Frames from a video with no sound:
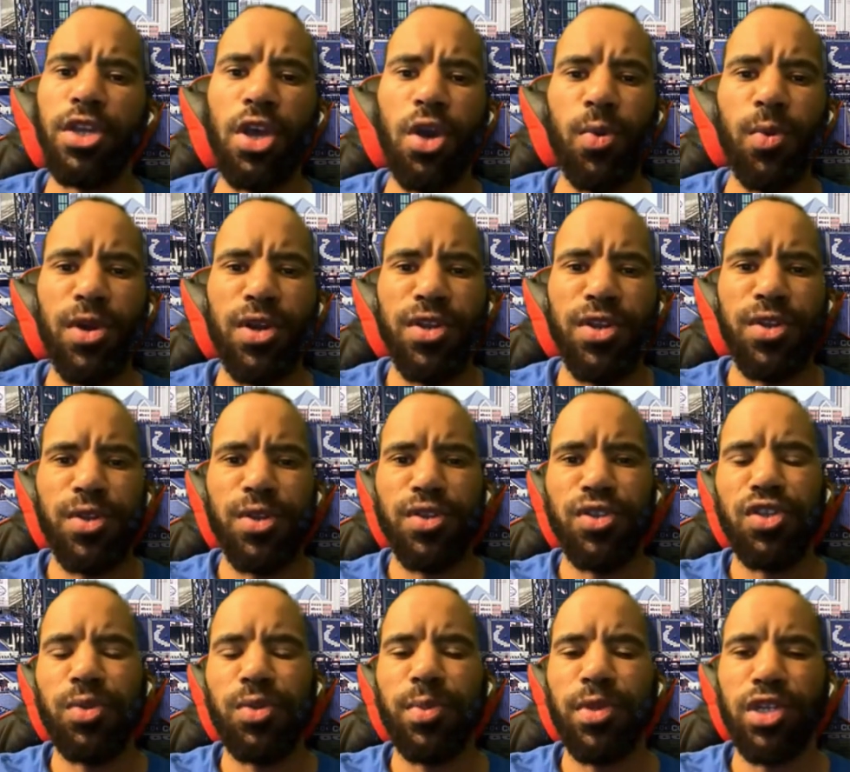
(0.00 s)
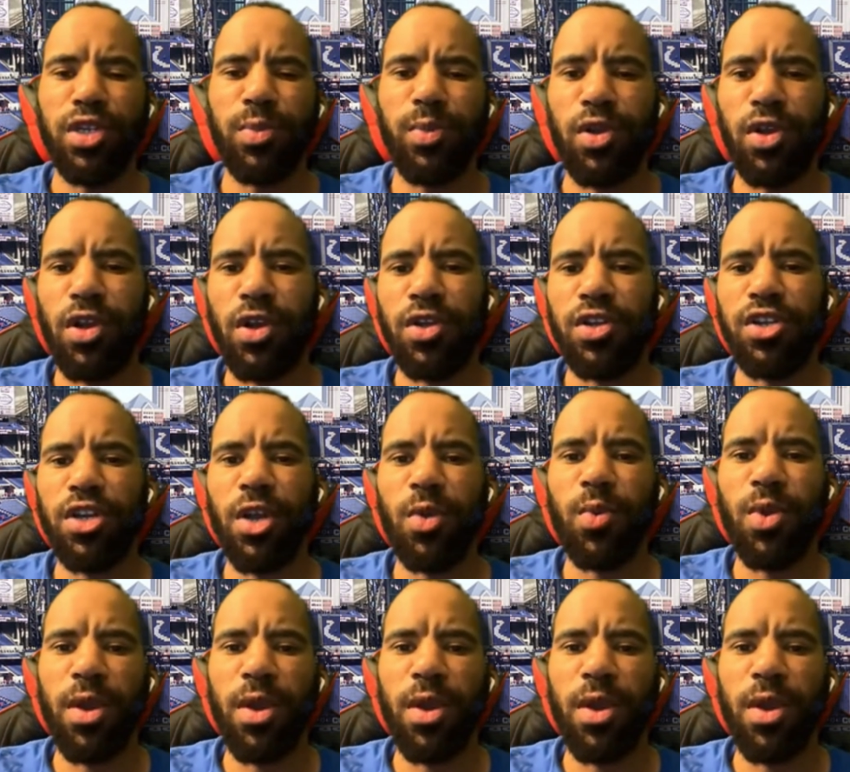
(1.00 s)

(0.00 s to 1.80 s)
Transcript: Yo, what to do, YouTube? It's your boy, Coach Talk.